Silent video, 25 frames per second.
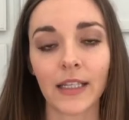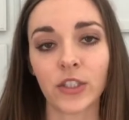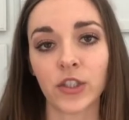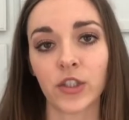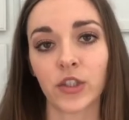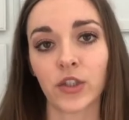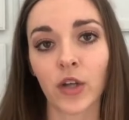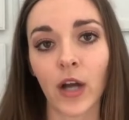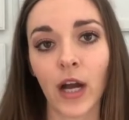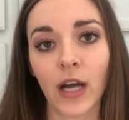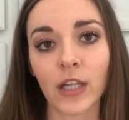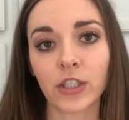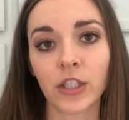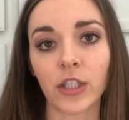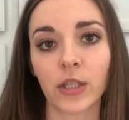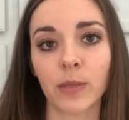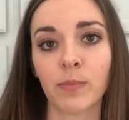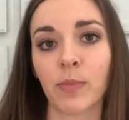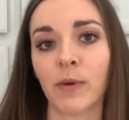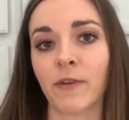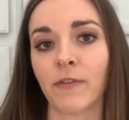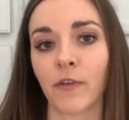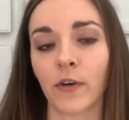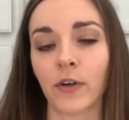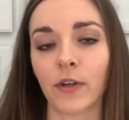it's
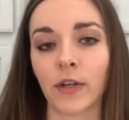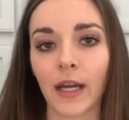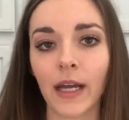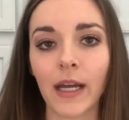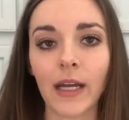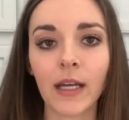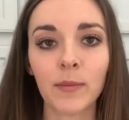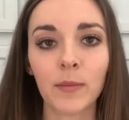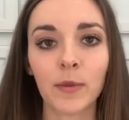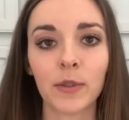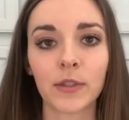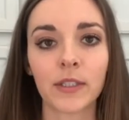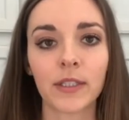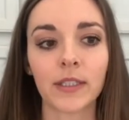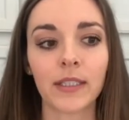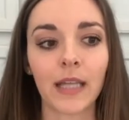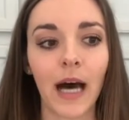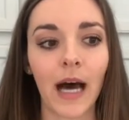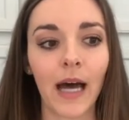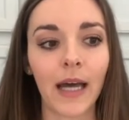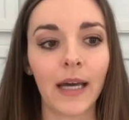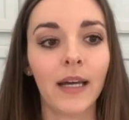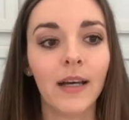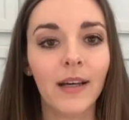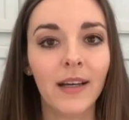tragic, but for an animal to
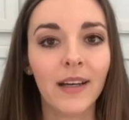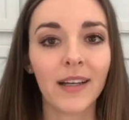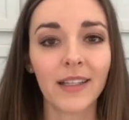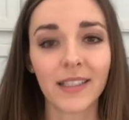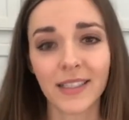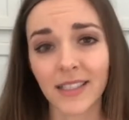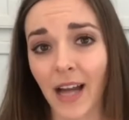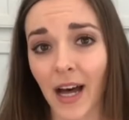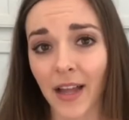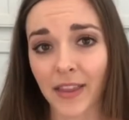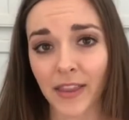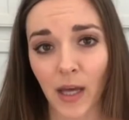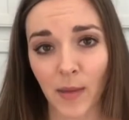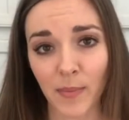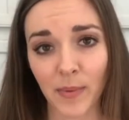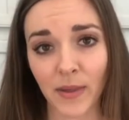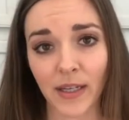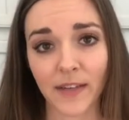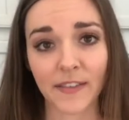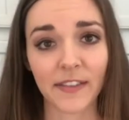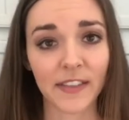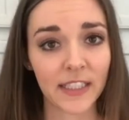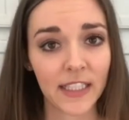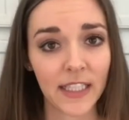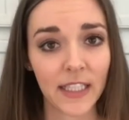die, it's not that
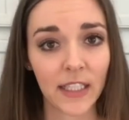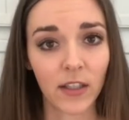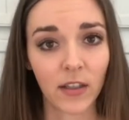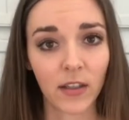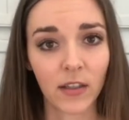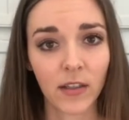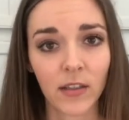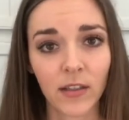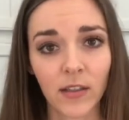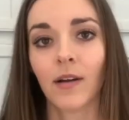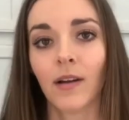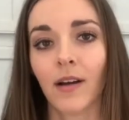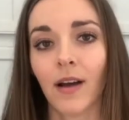big of a deal.